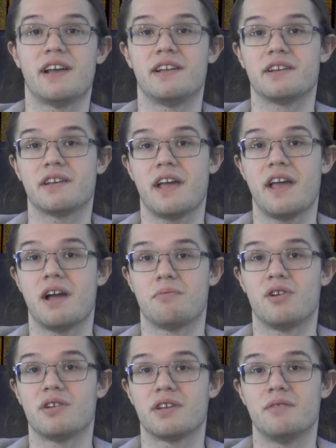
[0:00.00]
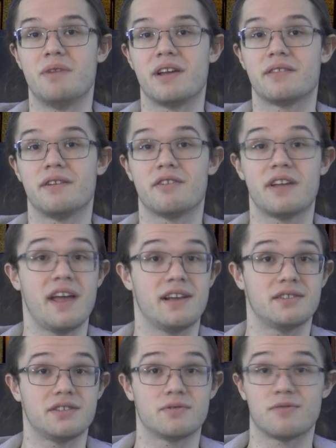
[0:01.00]
and a camera can make their
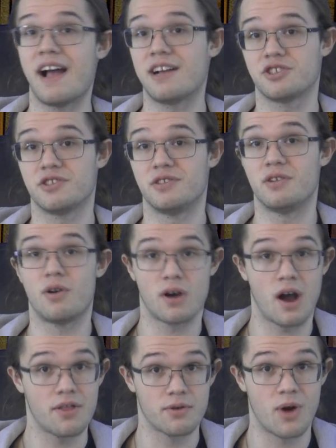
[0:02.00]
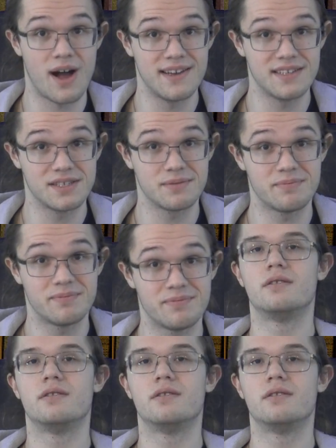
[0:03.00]
case, rational or otherwise.